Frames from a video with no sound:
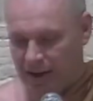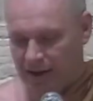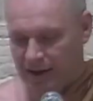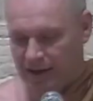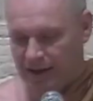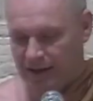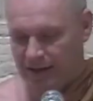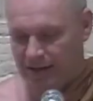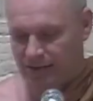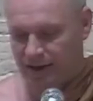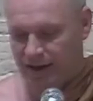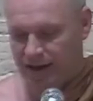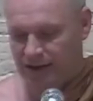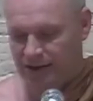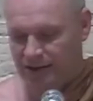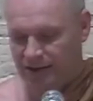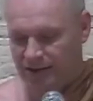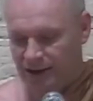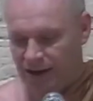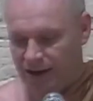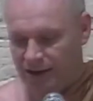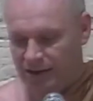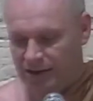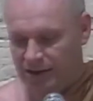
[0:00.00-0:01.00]
He trains
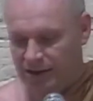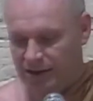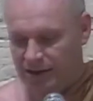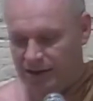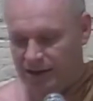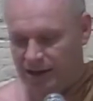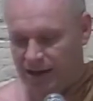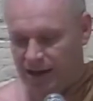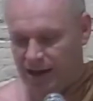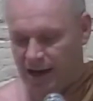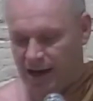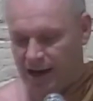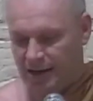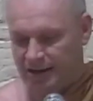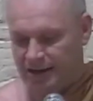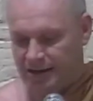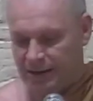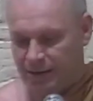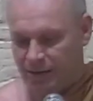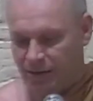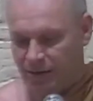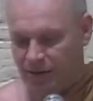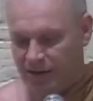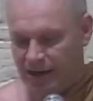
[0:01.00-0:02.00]
thus, I
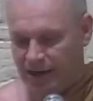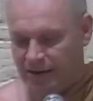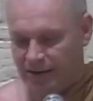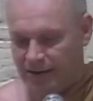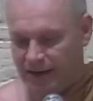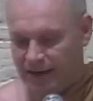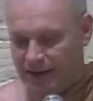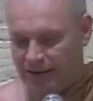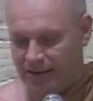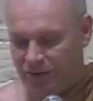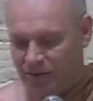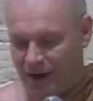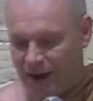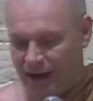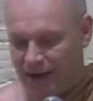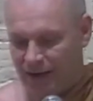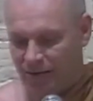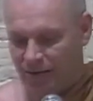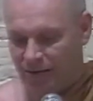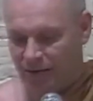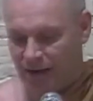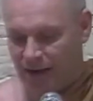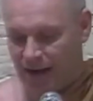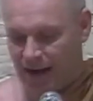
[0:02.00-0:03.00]
shall breathe in,
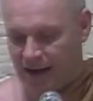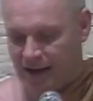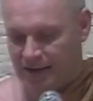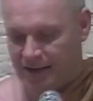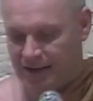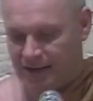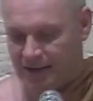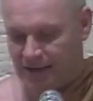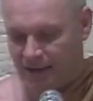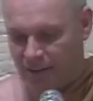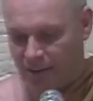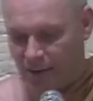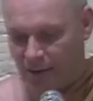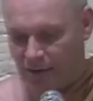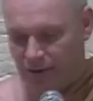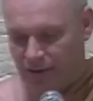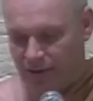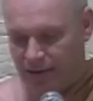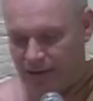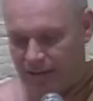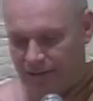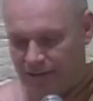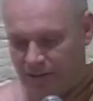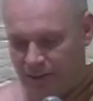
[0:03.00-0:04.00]
tranquilizing the
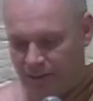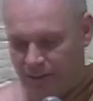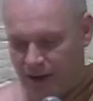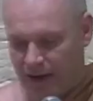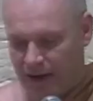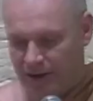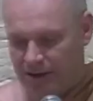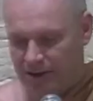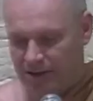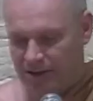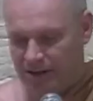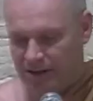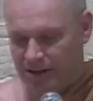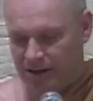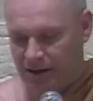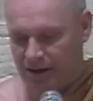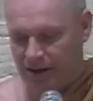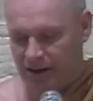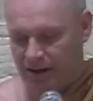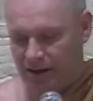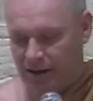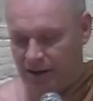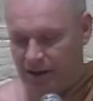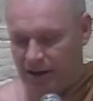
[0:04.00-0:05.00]
bodily formation.
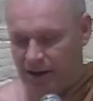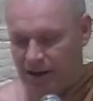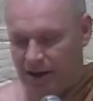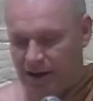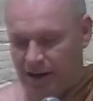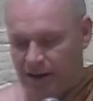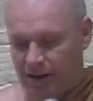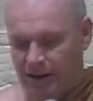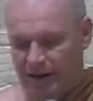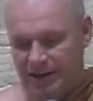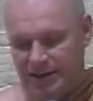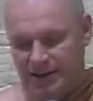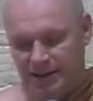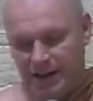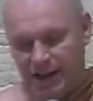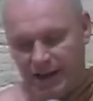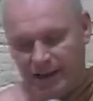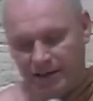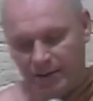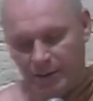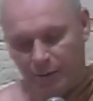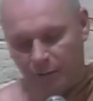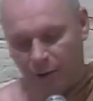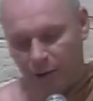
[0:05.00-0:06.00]
This is
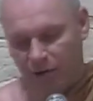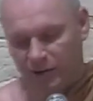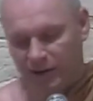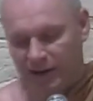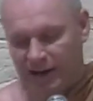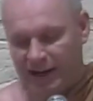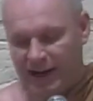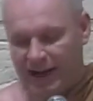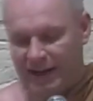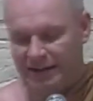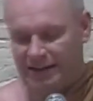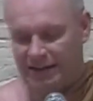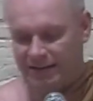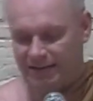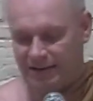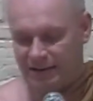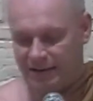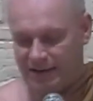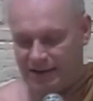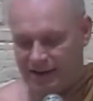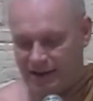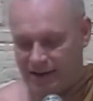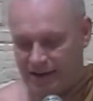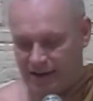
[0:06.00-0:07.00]
like the bodily
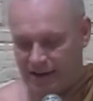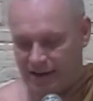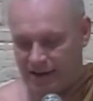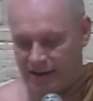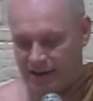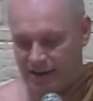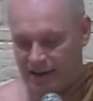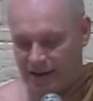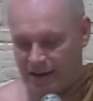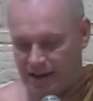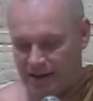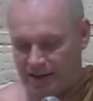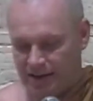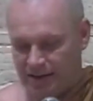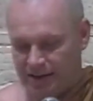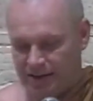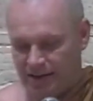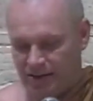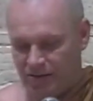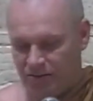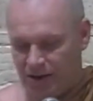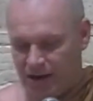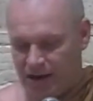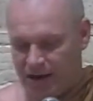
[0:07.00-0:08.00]
activity. She
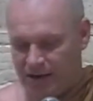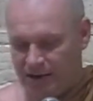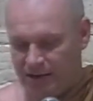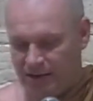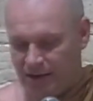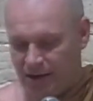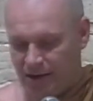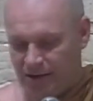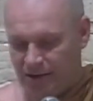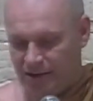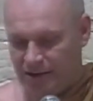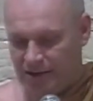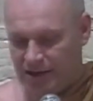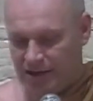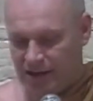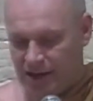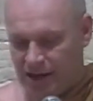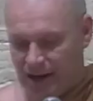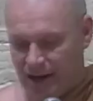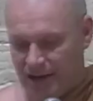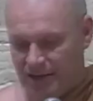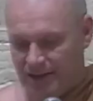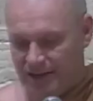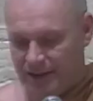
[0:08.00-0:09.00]
trains thus,
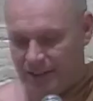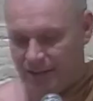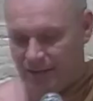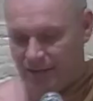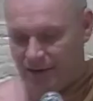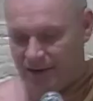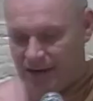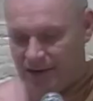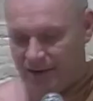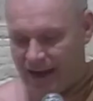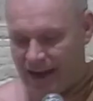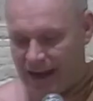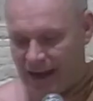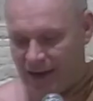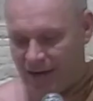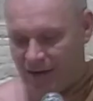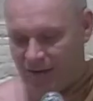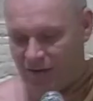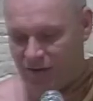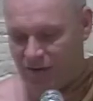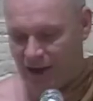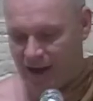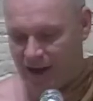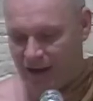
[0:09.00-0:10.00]
I shall breathe
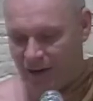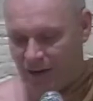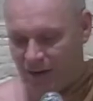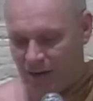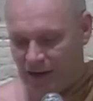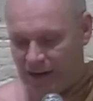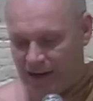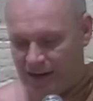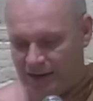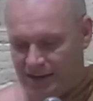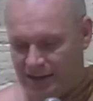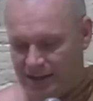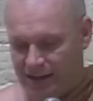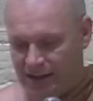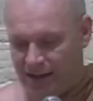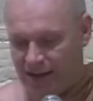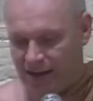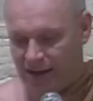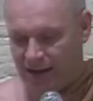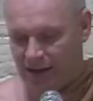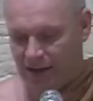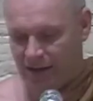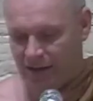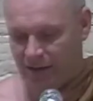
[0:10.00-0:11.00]
out, tranquilizing
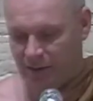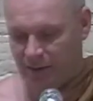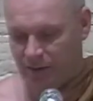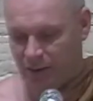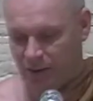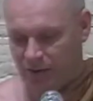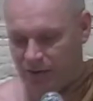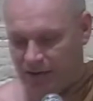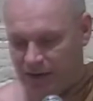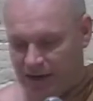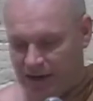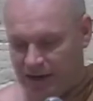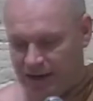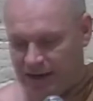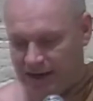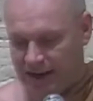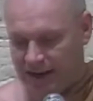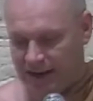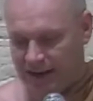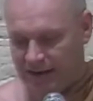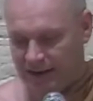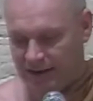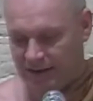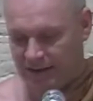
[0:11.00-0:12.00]
the bodily
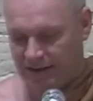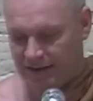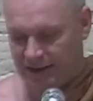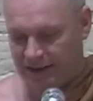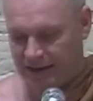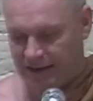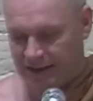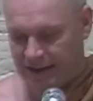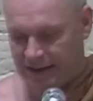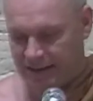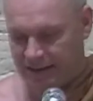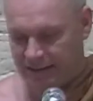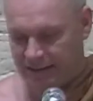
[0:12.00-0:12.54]
activity.